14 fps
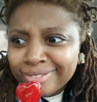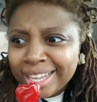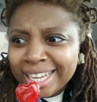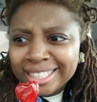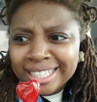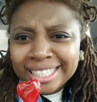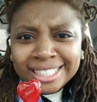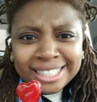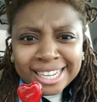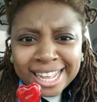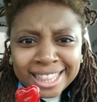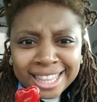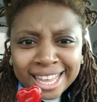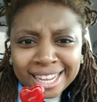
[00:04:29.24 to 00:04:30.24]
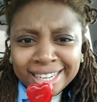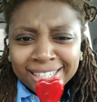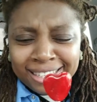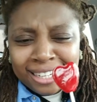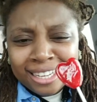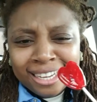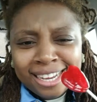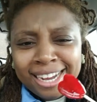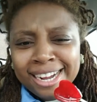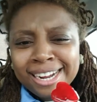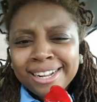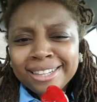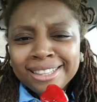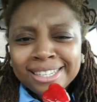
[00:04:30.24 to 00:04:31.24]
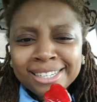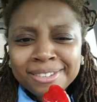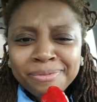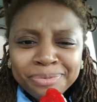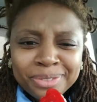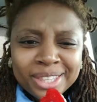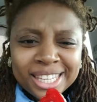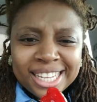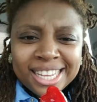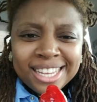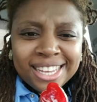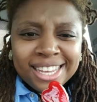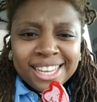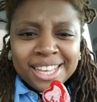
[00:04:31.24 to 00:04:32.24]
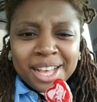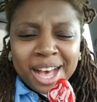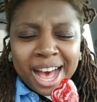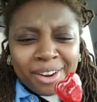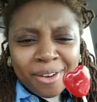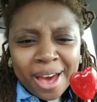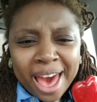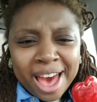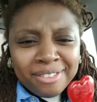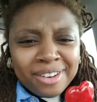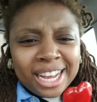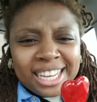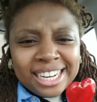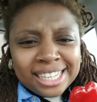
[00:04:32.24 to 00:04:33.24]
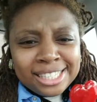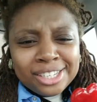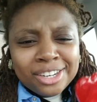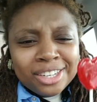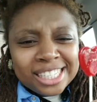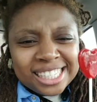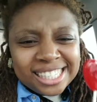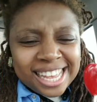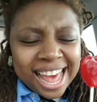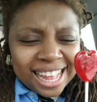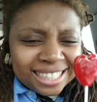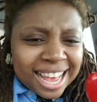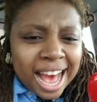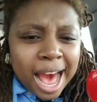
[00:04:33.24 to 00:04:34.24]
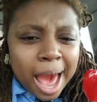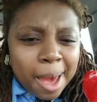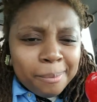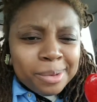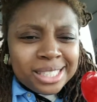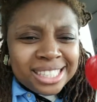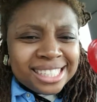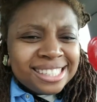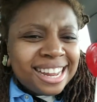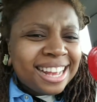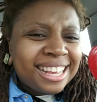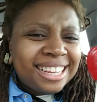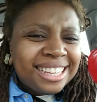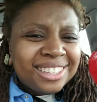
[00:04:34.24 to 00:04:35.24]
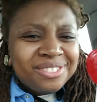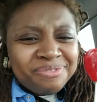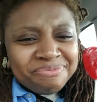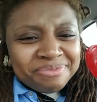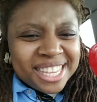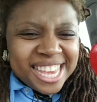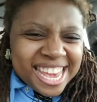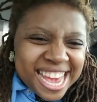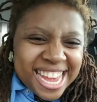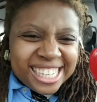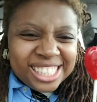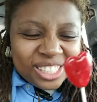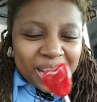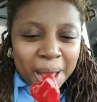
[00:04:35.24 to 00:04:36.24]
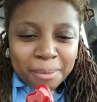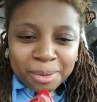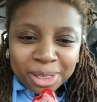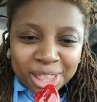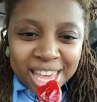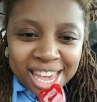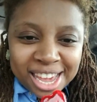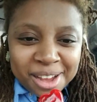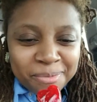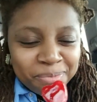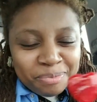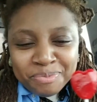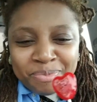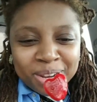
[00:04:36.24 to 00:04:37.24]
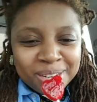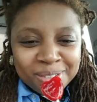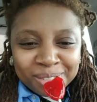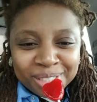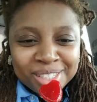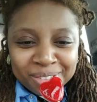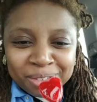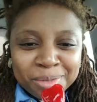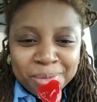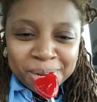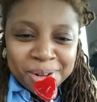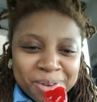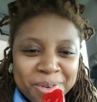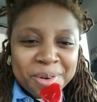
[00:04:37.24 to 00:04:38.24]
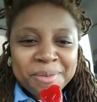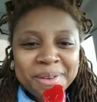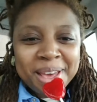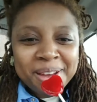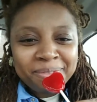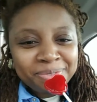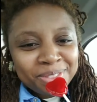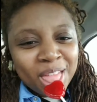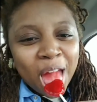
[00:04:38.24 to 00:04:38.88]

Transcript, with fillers: like they said that the uh, the I don't have like a necessarily set time. It's just like a ish type of thing. But it was it was pretty cool, man.